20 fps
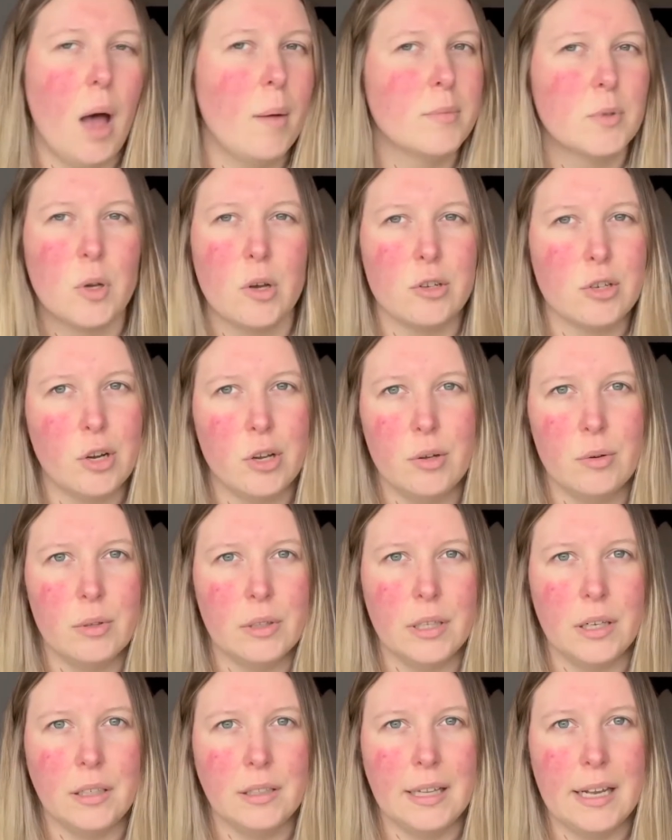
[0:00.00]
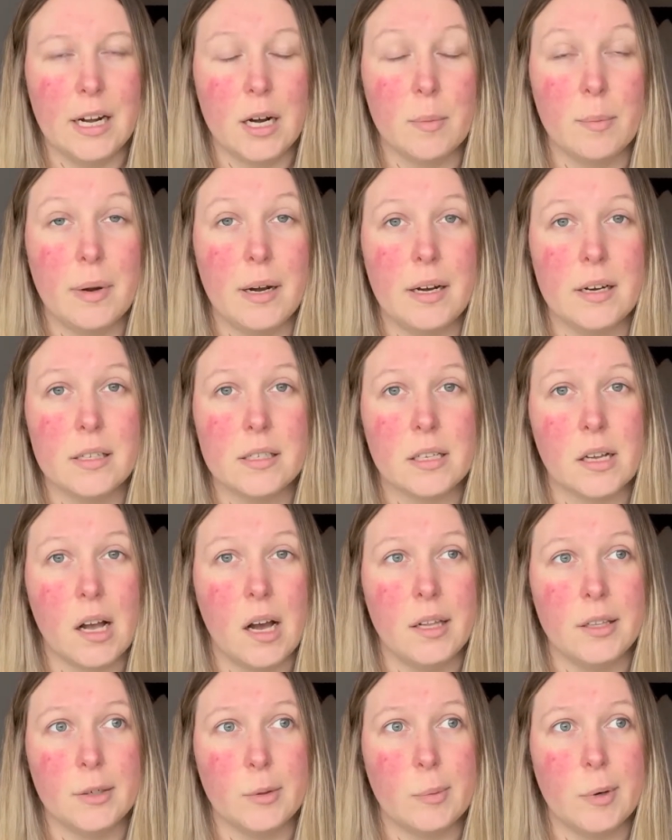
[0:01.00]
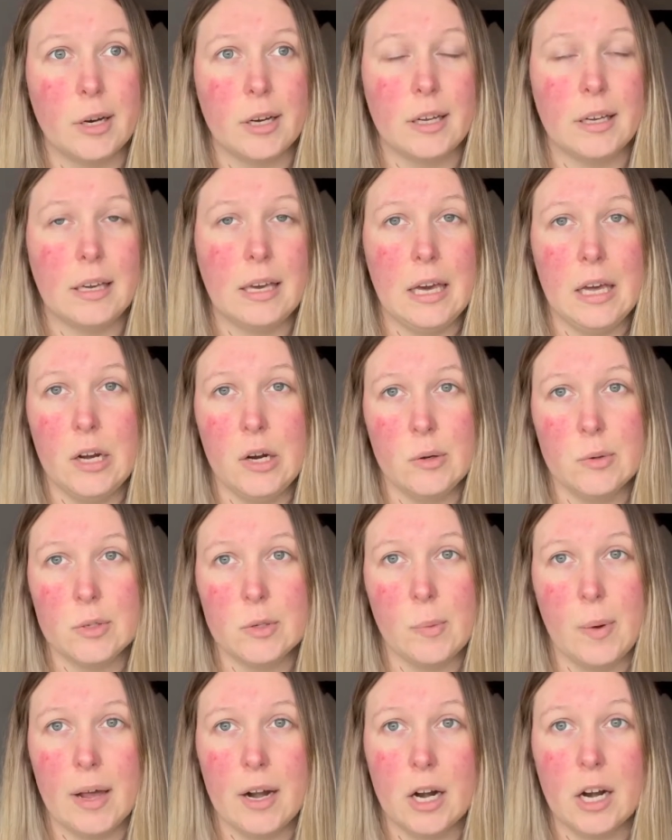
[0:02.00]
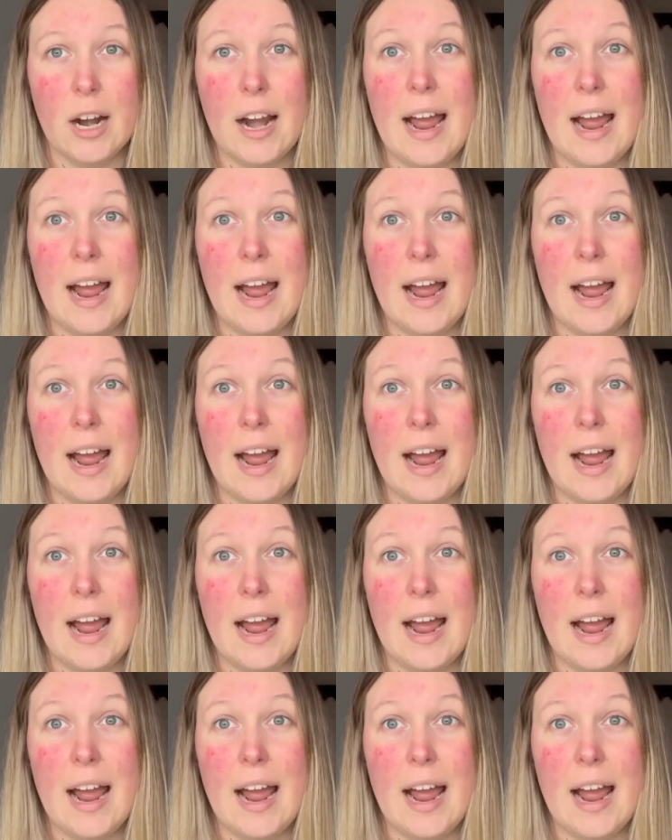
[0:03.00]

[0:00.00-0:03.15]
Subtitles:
So I'll show you a little later, but it is a colorwork kiddo sweater.